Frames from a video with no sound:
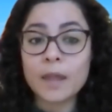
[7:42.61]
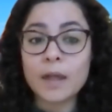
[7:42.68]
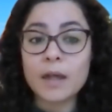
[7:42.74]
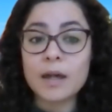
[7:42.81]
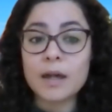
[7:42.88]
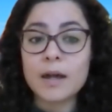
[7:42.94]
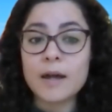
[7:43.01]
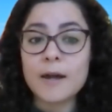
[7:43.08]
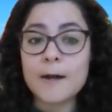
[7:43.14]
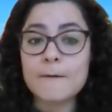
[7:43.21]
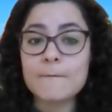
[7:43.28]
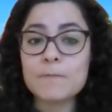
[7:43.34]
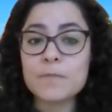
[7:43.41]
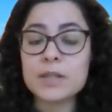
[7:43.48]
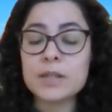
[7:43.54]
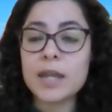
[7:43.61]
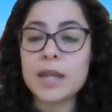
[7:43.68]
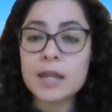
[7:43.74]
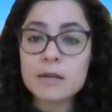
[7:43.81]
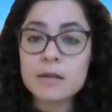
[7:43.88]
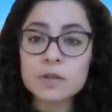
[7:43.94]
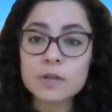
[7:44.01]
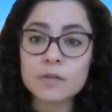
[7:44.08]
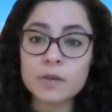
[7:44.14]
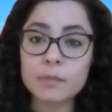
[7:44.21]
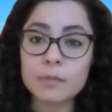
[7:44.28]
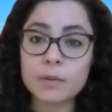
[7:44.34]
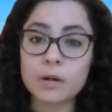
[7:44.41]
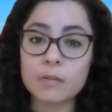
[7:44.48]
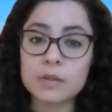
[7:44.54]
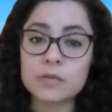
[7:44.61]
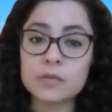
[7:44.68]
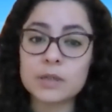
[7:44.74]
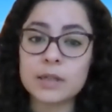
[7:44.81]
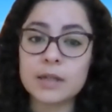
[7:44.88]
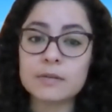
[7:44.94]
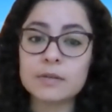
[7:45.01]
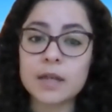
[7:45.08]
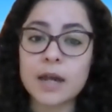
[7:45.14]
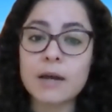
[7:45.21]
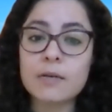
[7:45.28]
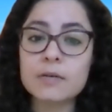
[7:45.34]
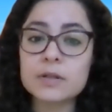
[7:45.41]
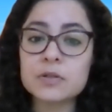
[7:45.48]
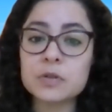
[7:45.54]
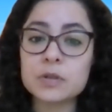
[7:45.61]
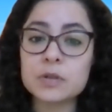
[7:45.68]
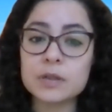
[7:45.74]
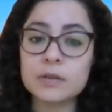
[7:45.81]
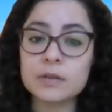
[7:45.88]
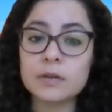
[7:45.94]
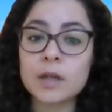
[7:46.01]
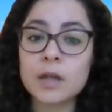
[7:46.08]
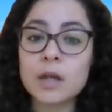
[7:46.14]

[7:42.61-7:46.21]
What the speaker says: The aims of the program is to enable our students